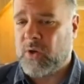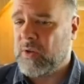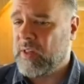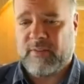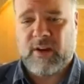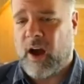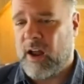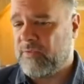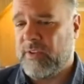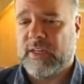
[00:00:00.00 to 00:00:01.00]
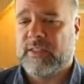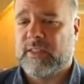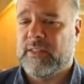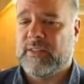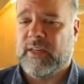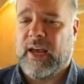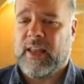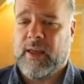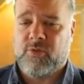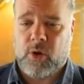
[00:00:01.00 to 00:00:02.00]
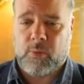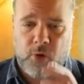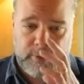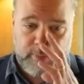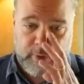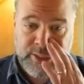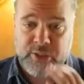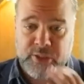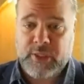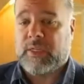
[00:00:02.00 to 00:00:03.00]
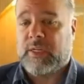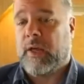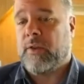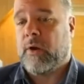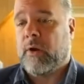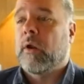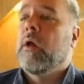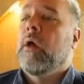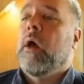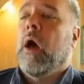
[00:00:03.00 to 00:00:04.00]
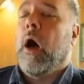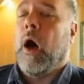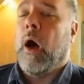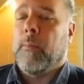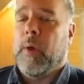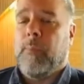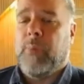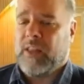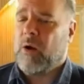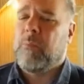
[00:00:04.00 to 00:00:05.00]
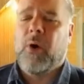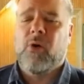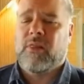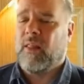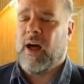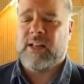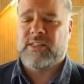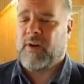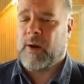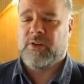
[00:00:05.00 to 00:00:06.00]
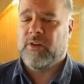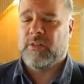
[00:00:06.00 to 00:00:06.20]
They have conflicts, things like that. They have trouble holding relationships together. But they're both lots of opportunities for